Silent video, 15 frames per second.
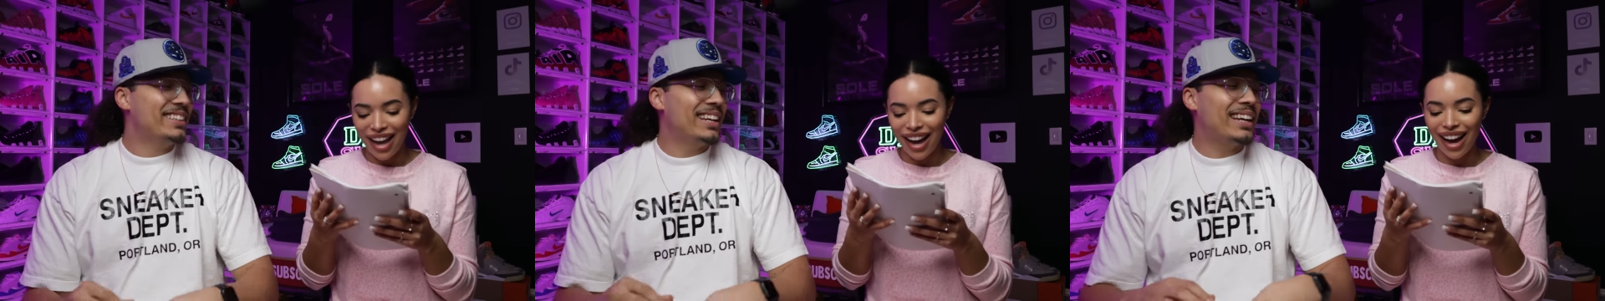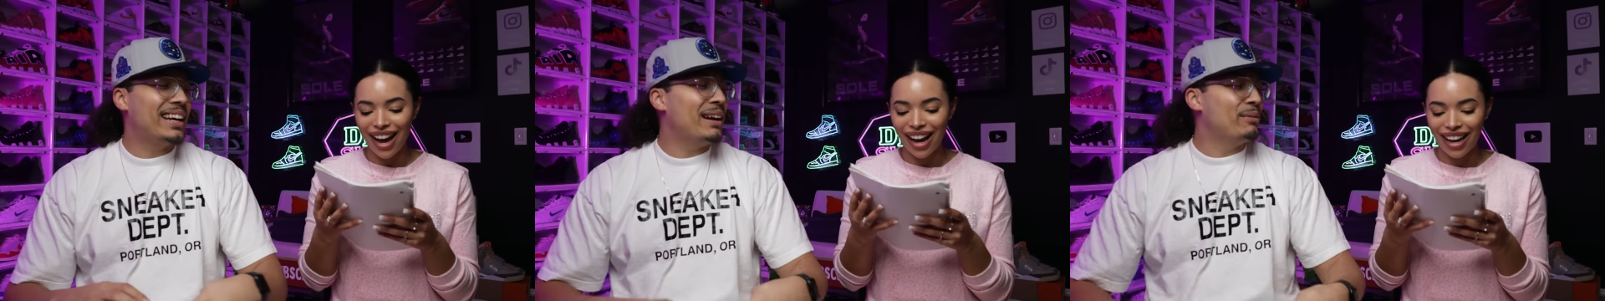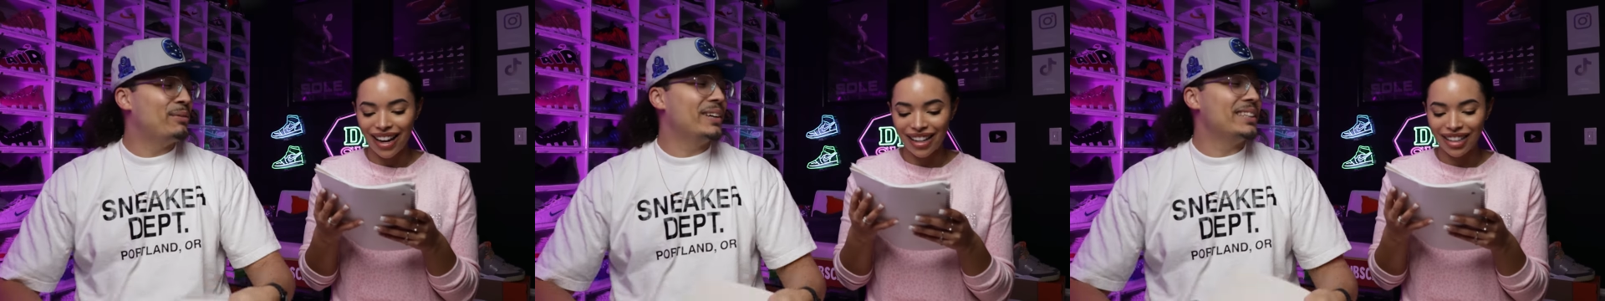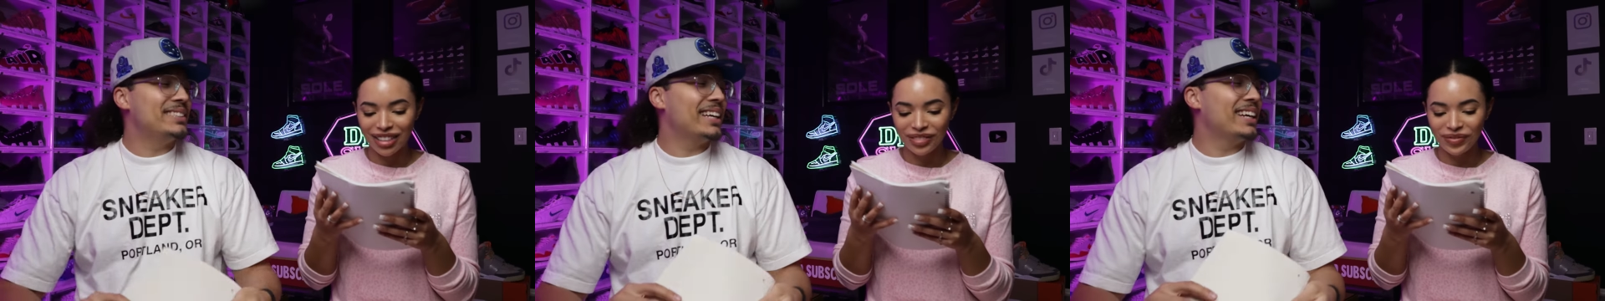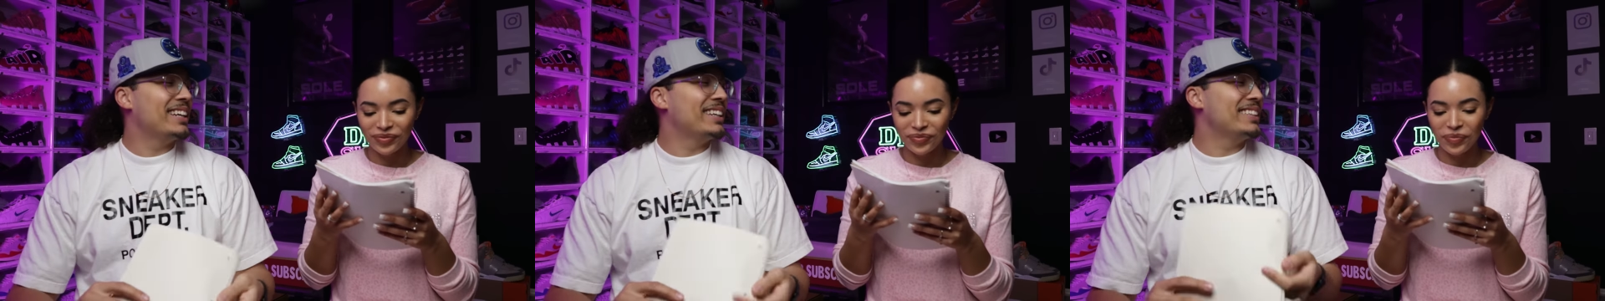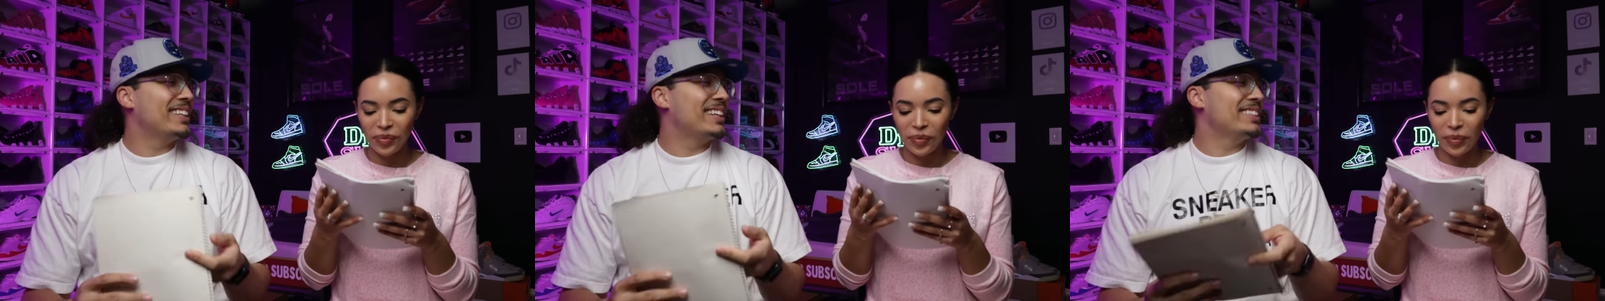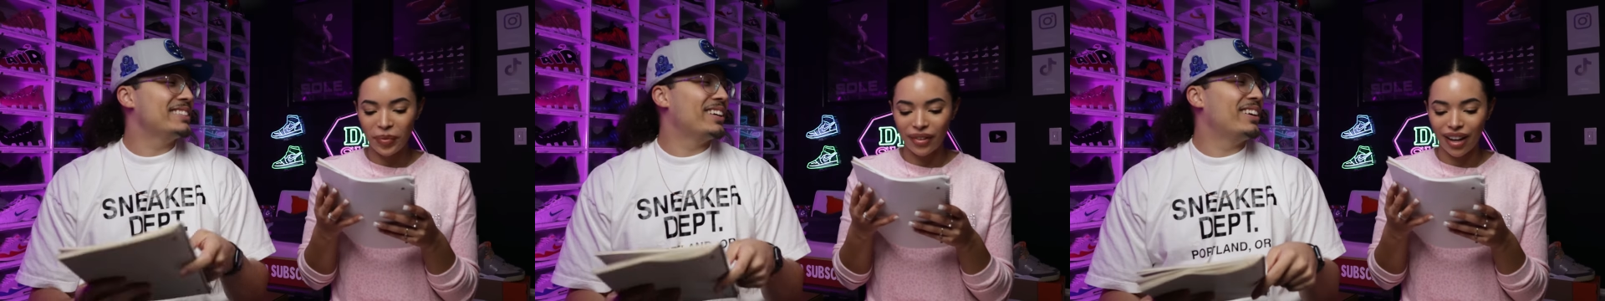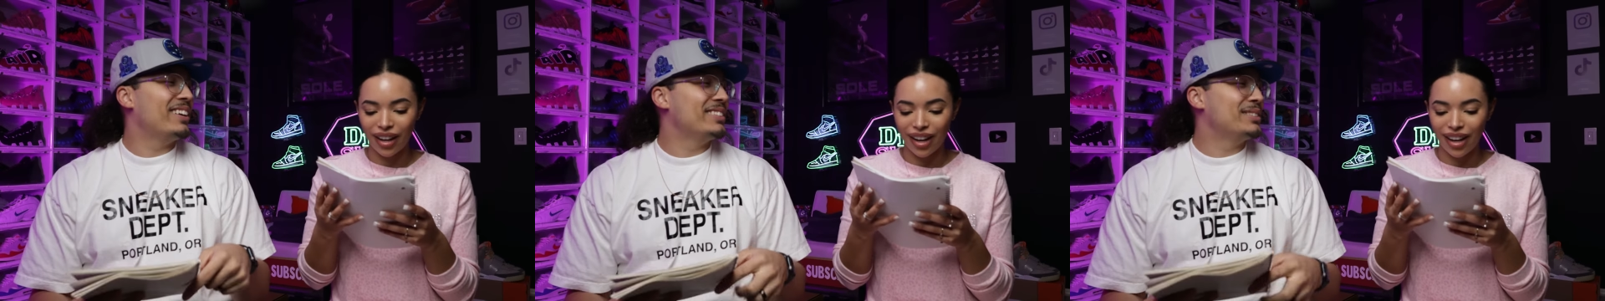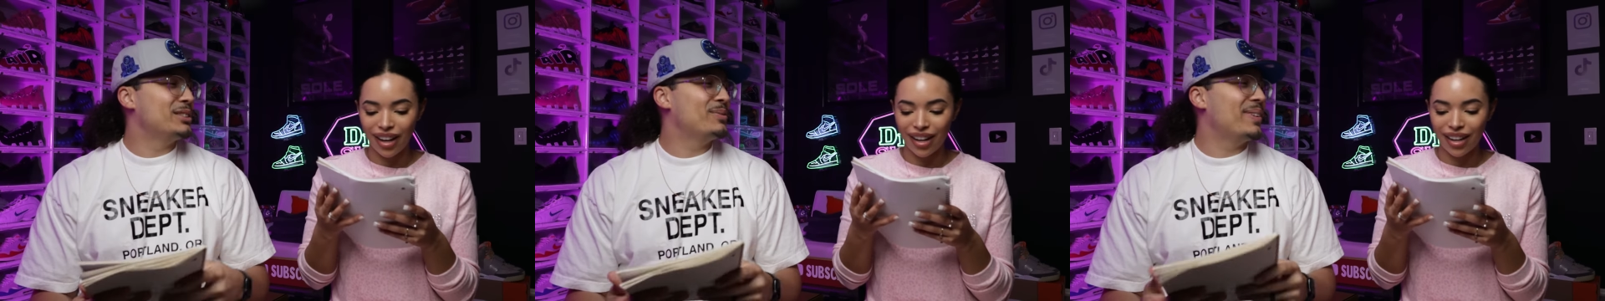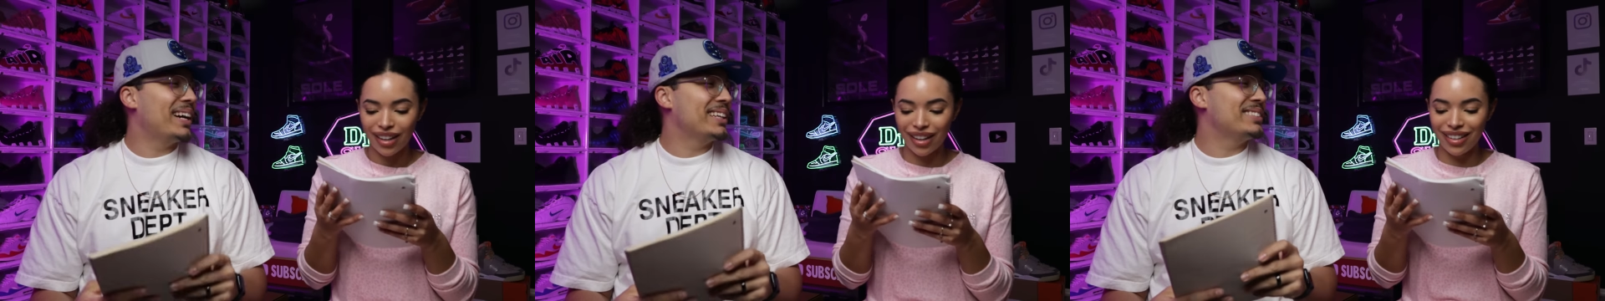Speaker 1: you're not gonna have fun saying good things all
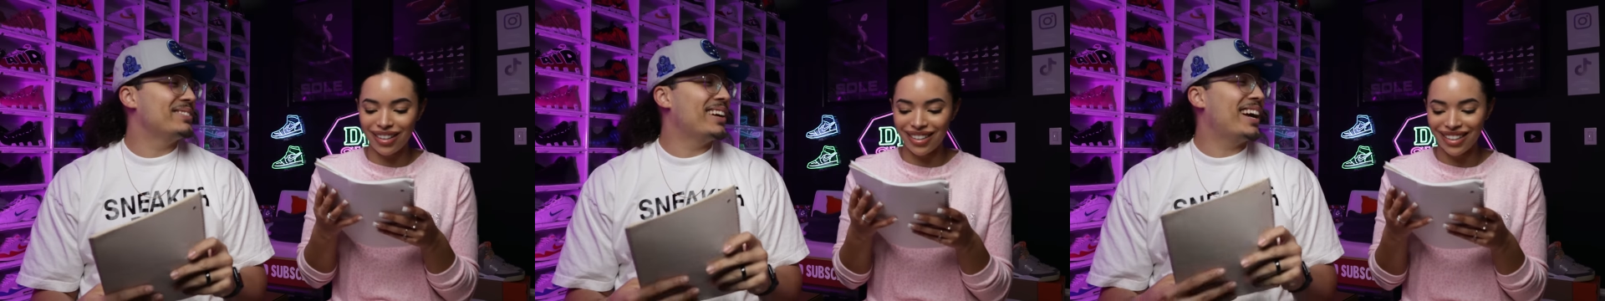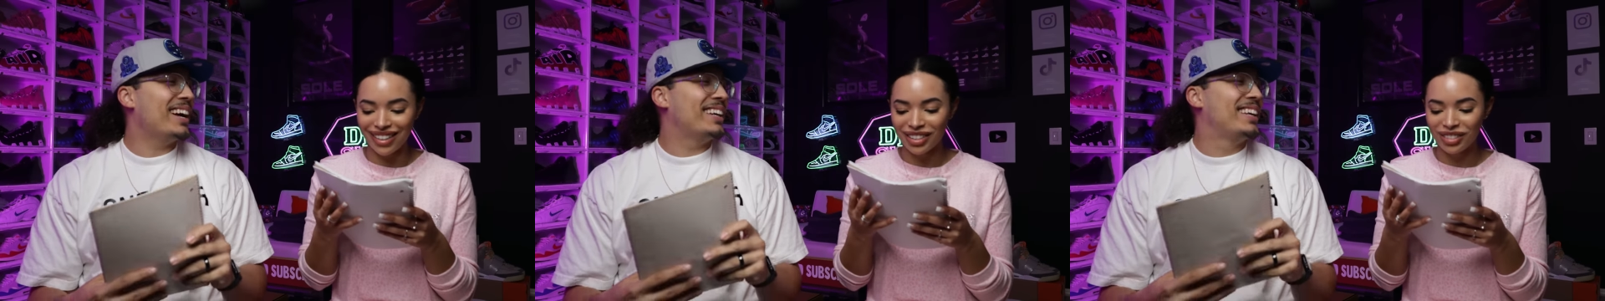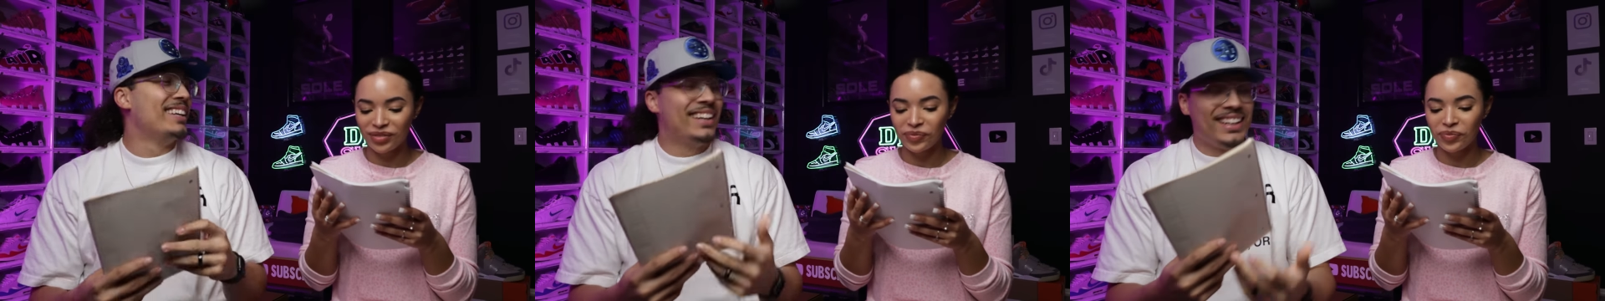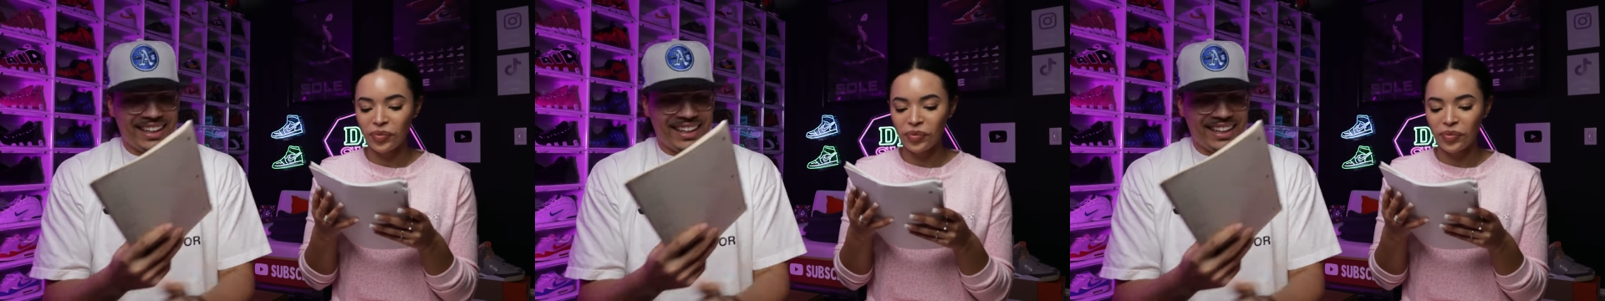just back to back